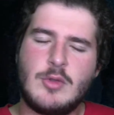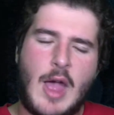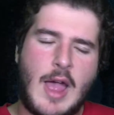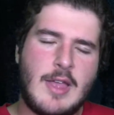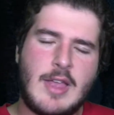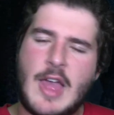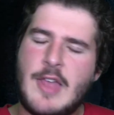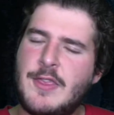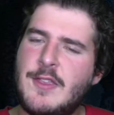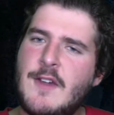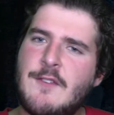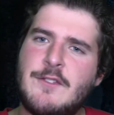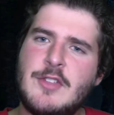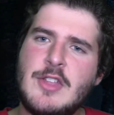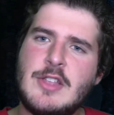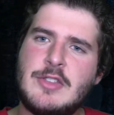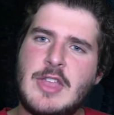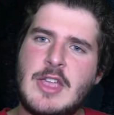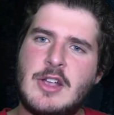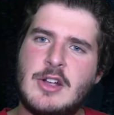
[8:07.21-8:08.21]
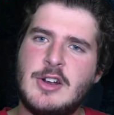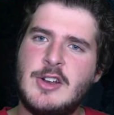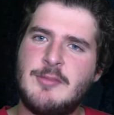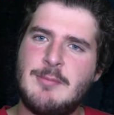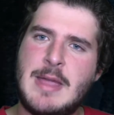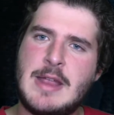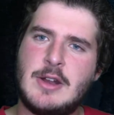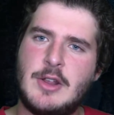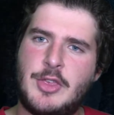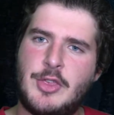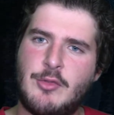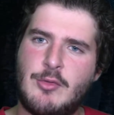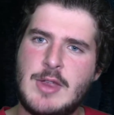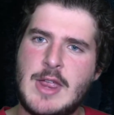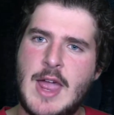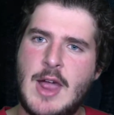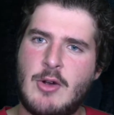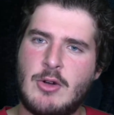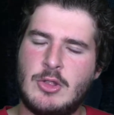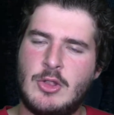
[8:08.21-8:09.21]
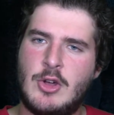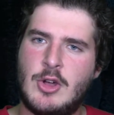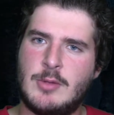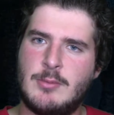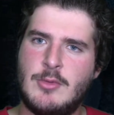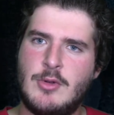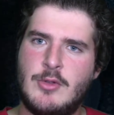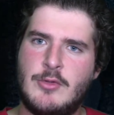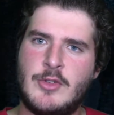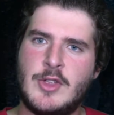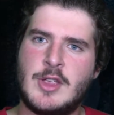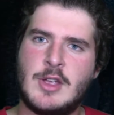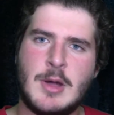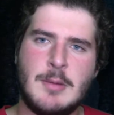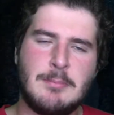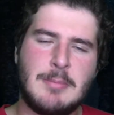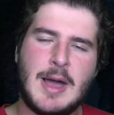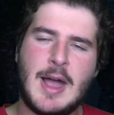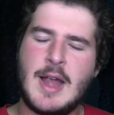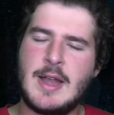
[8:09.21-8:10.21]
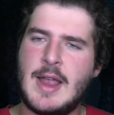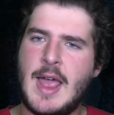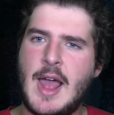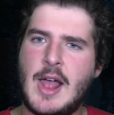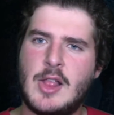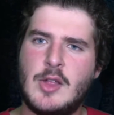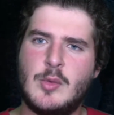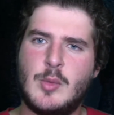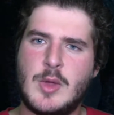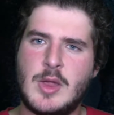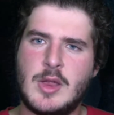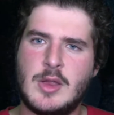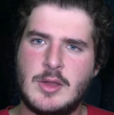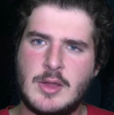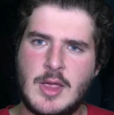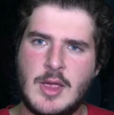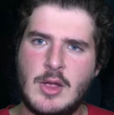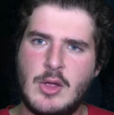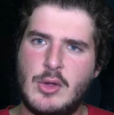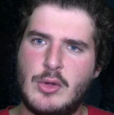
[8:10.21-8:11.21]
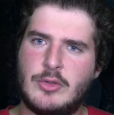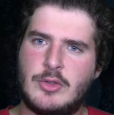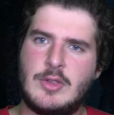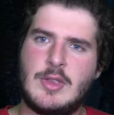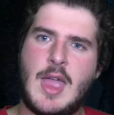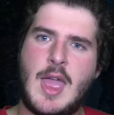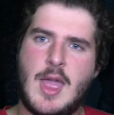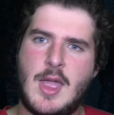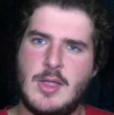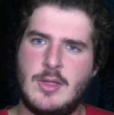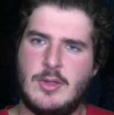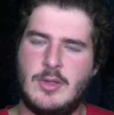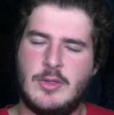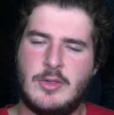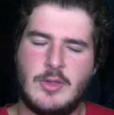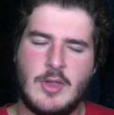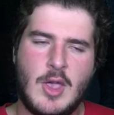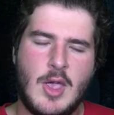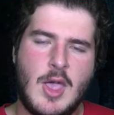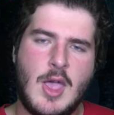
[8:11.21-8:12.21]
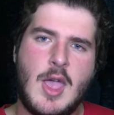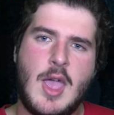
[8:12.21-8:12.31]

I feel like they could have made a 3-hour-long movie, combine Halloween Kills and Ends,